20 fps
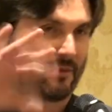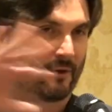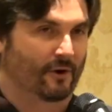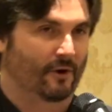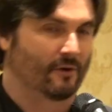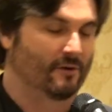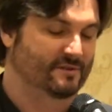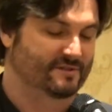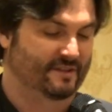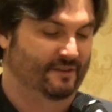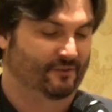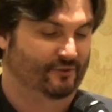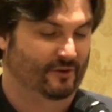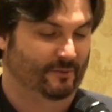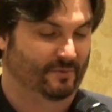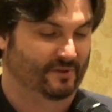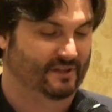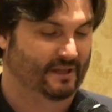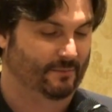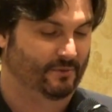other girls in the
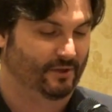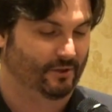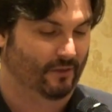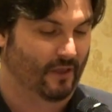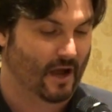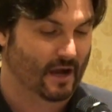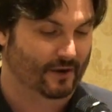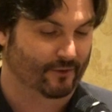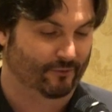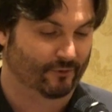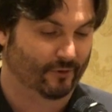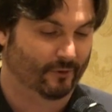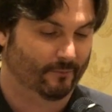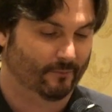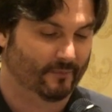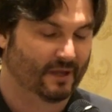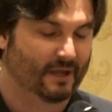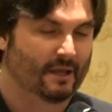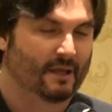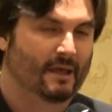Triple W locker
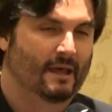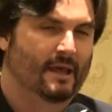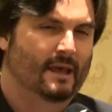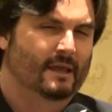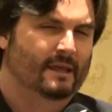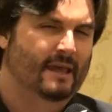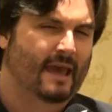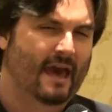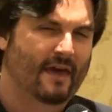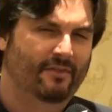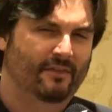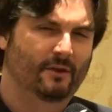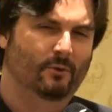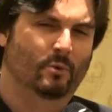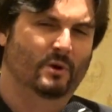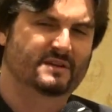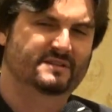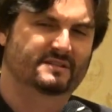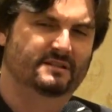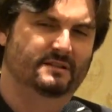room. Kathy
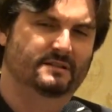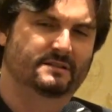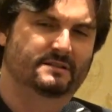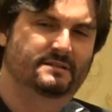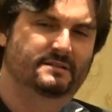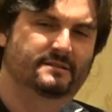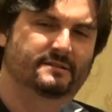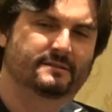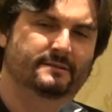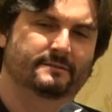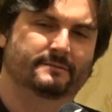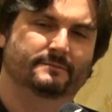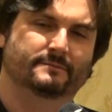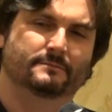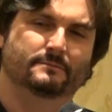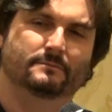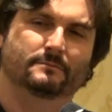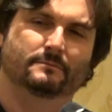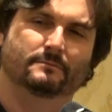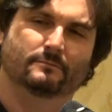wasn't,
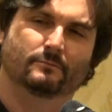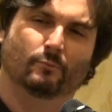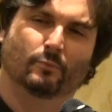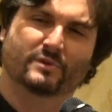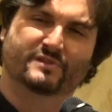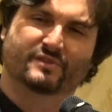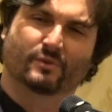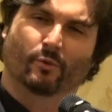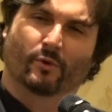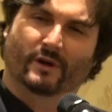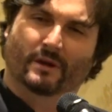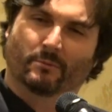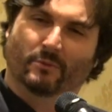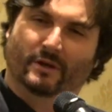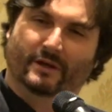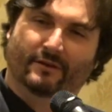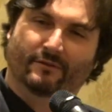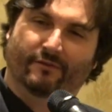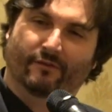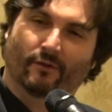what's the word I'm
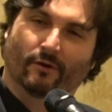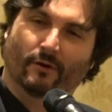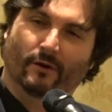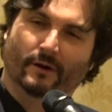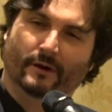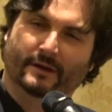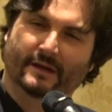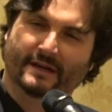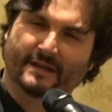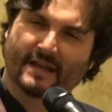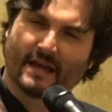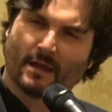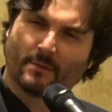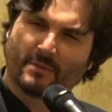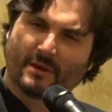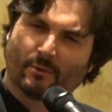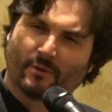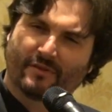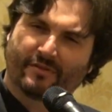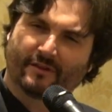looking for? Can you
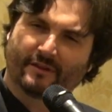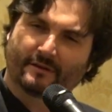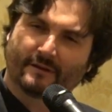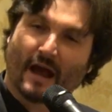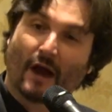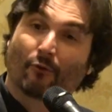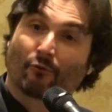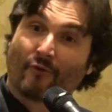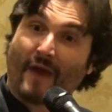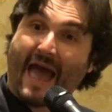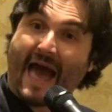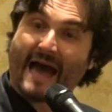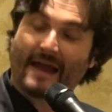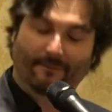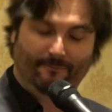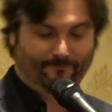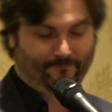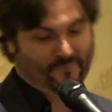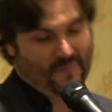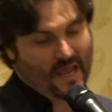help me with it? A
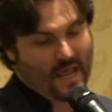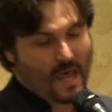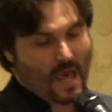rat.